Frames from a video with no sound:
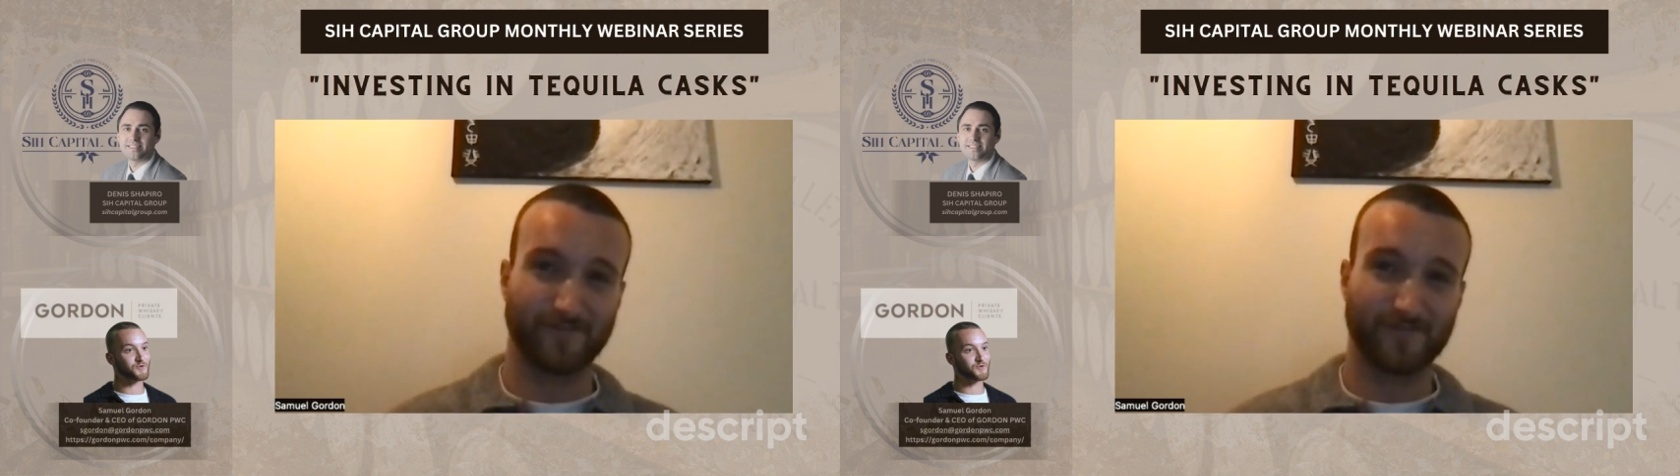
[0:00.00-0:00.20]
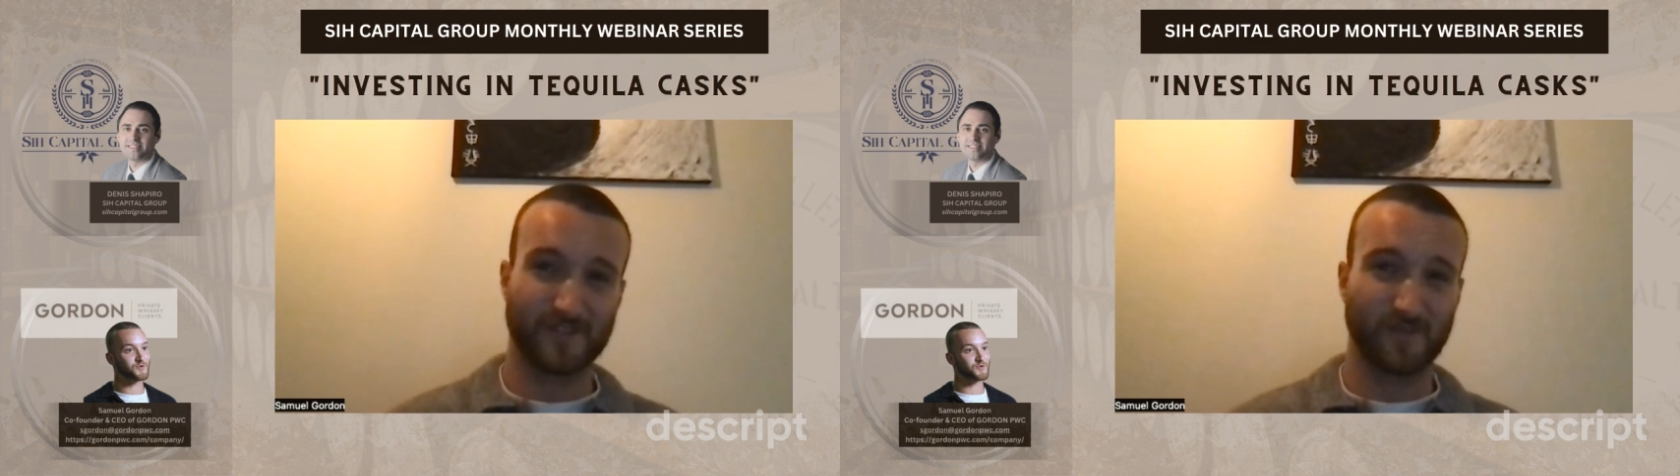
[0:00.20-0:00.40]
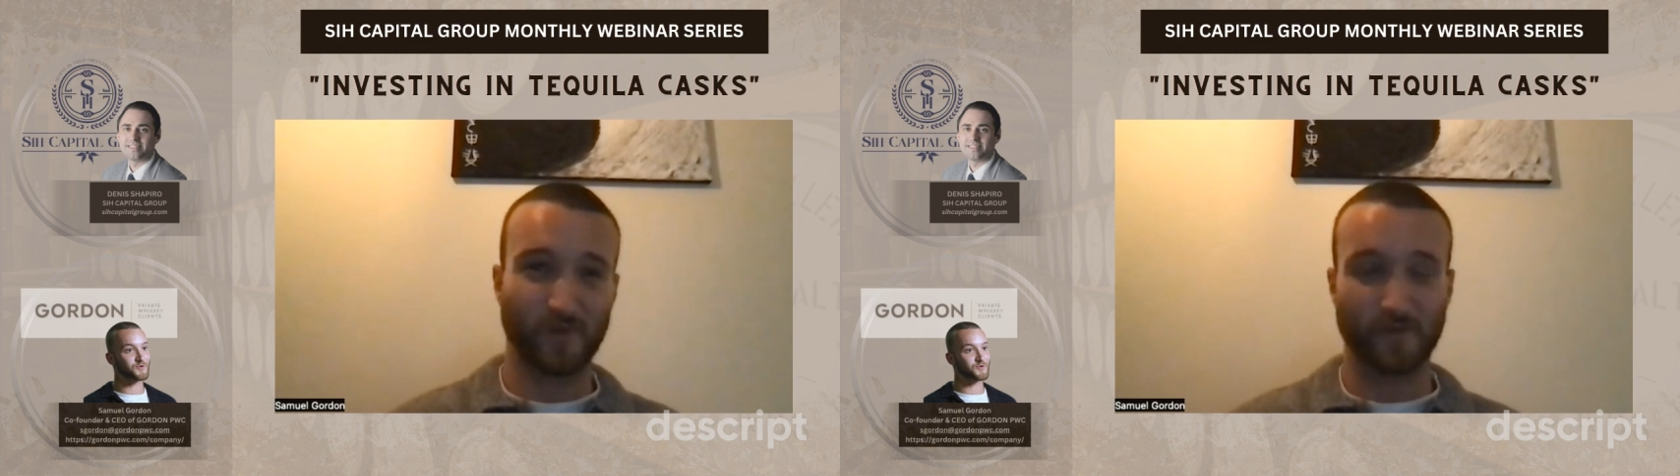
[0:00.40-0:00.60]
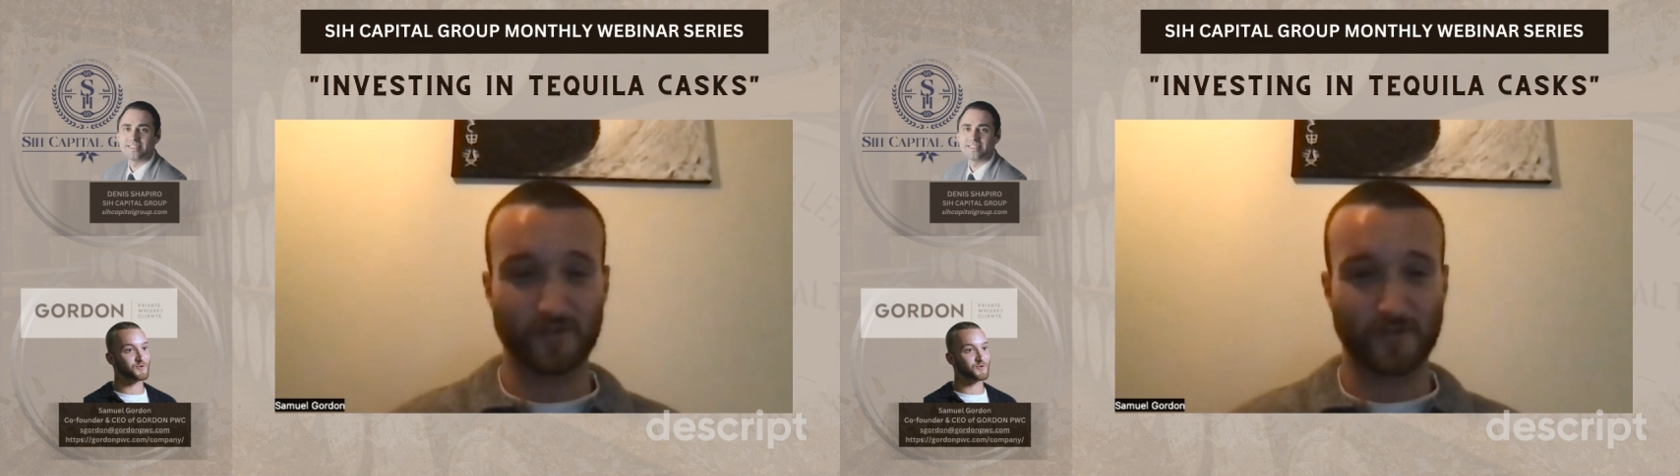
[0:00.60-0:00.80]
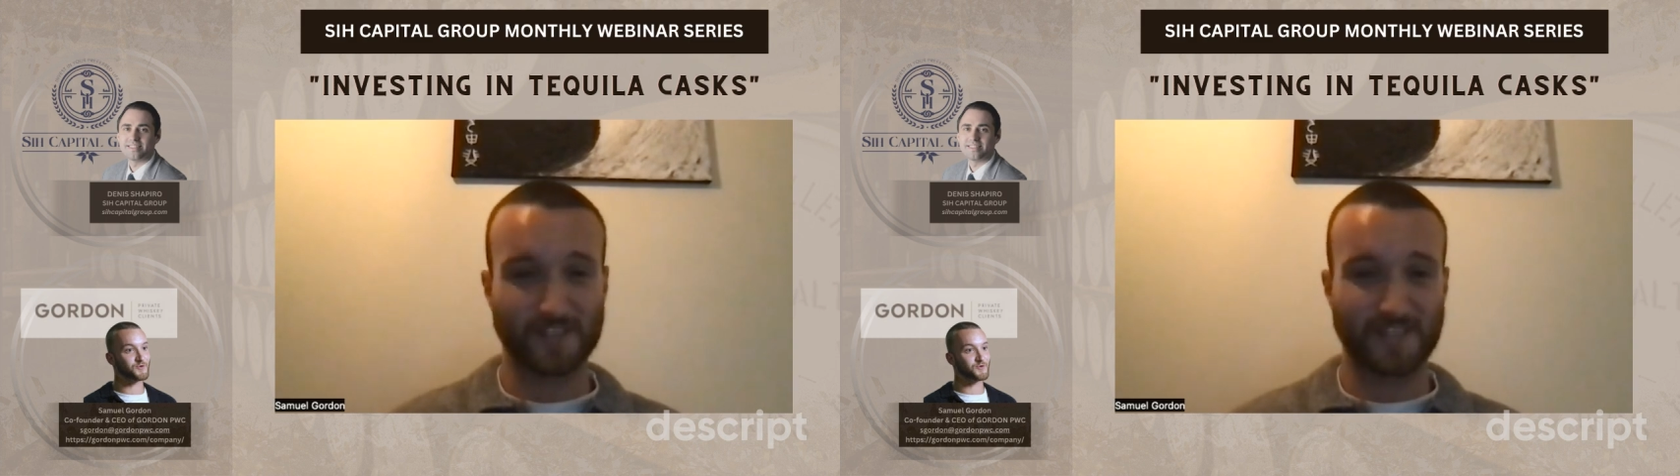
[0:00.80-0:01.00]
somewhere
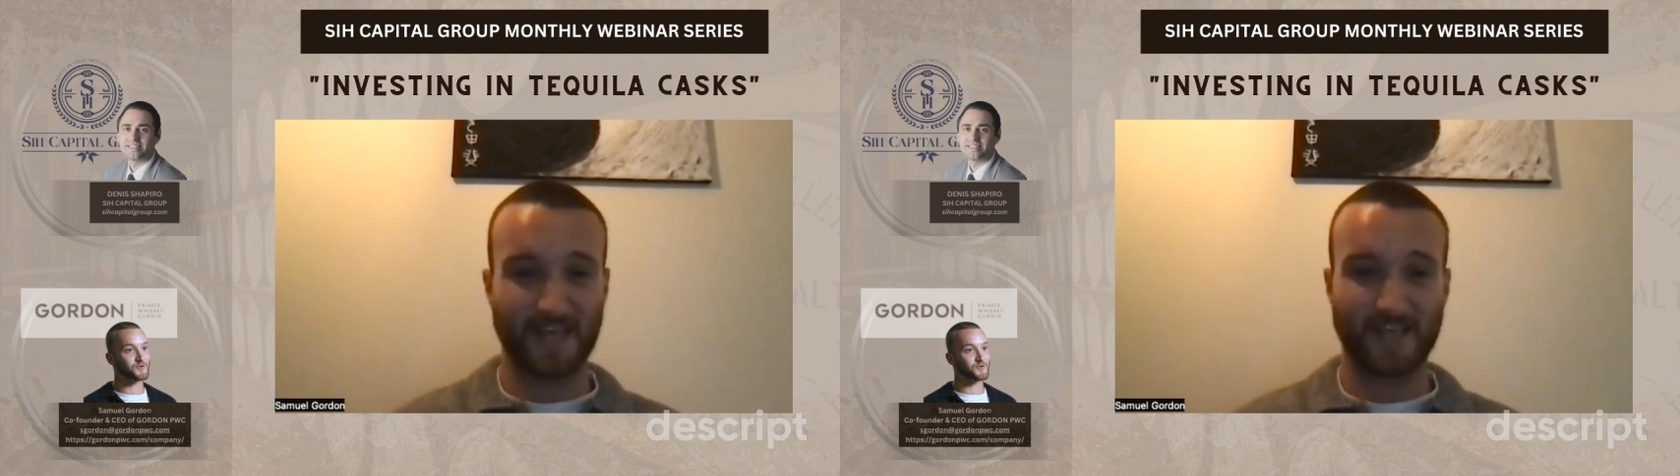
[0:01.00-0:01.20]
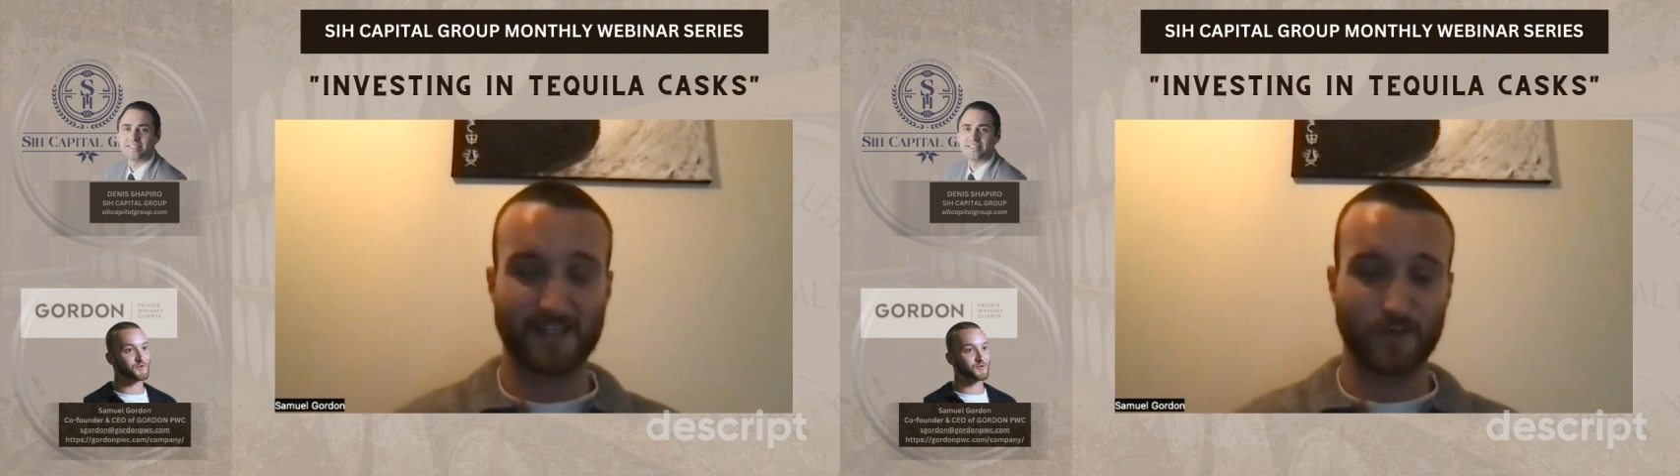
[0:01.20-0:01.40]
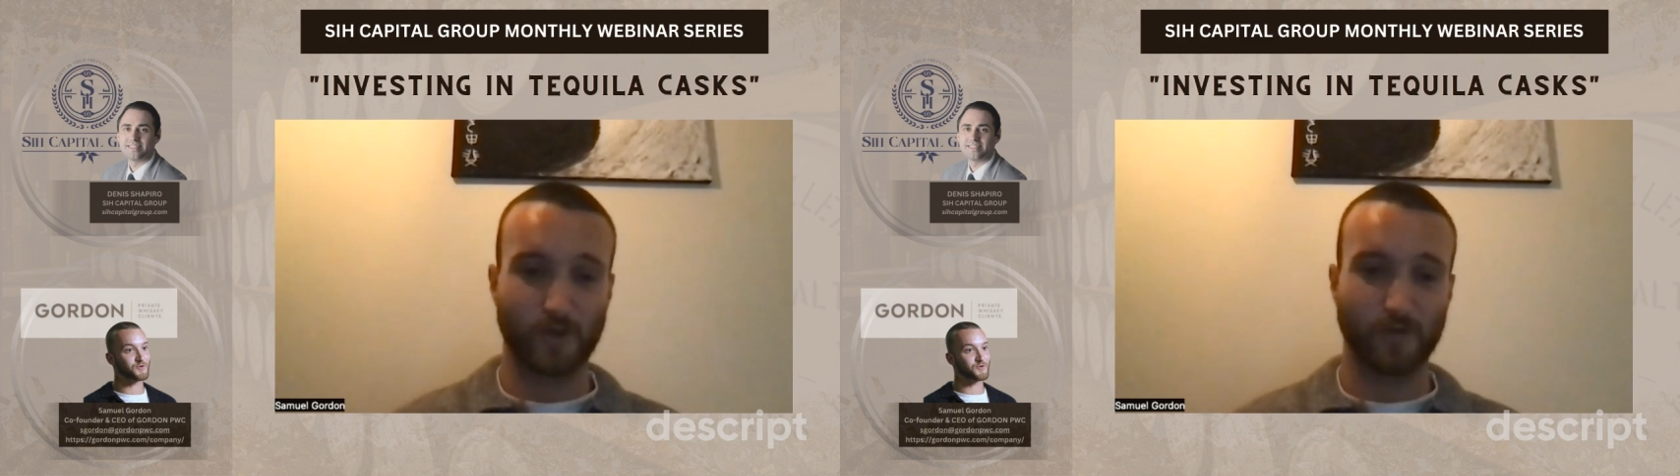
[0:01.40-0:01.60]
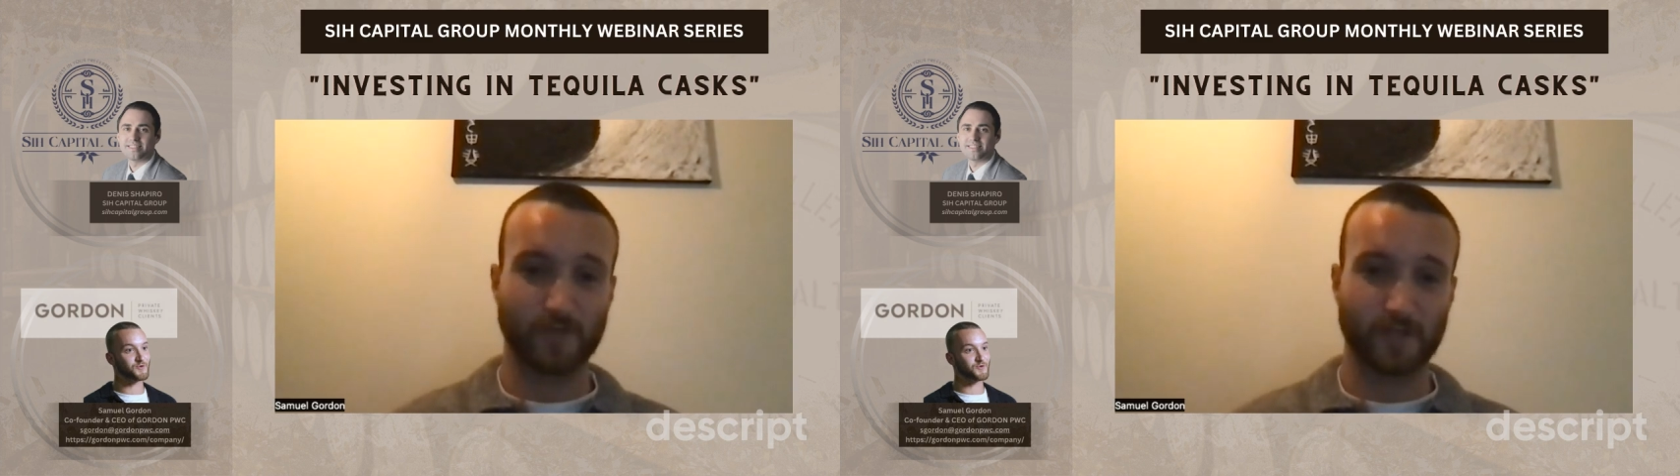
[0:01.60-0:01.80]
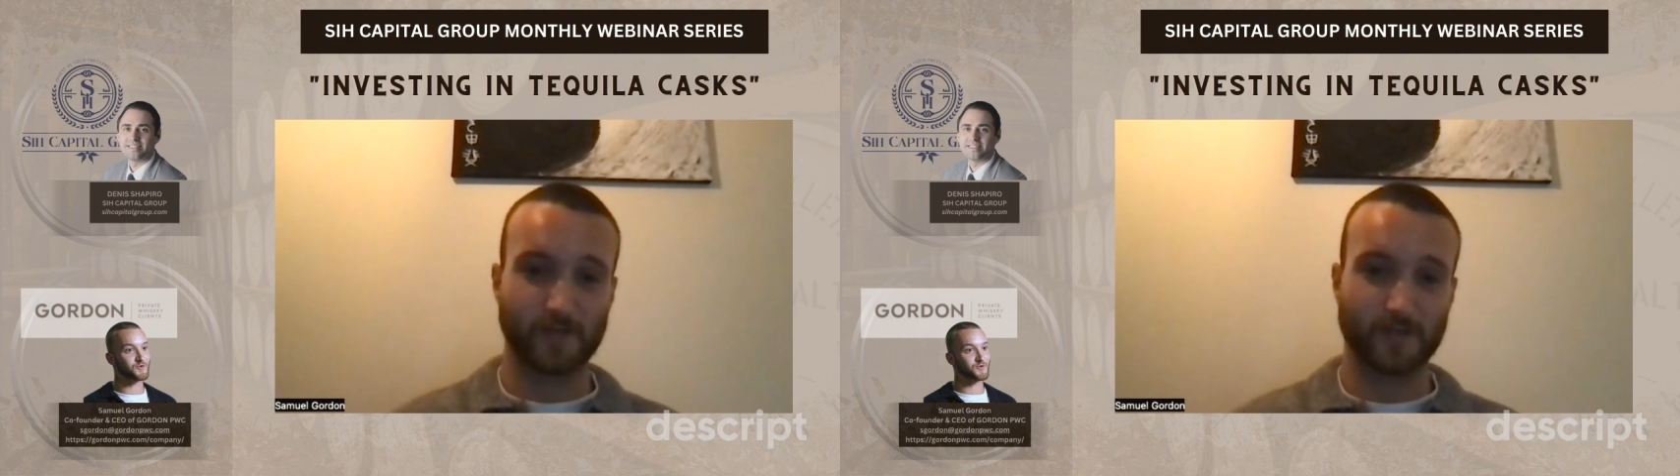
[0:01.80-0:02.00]
between 10 and 12
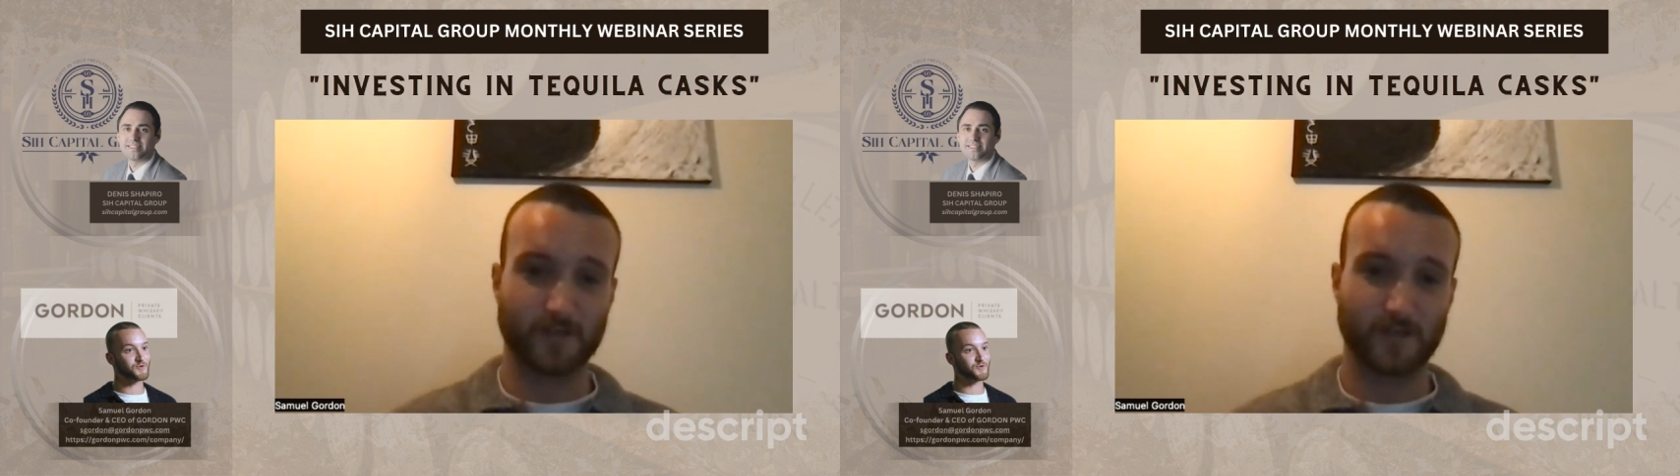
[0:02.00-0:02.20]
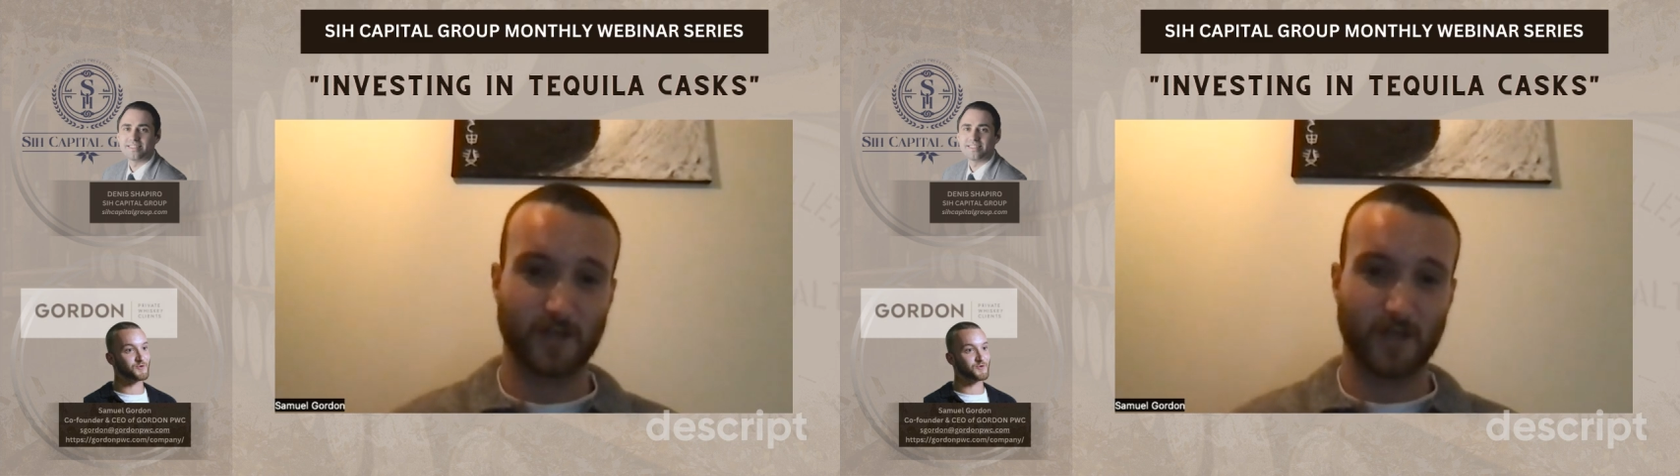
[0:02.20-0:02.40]
years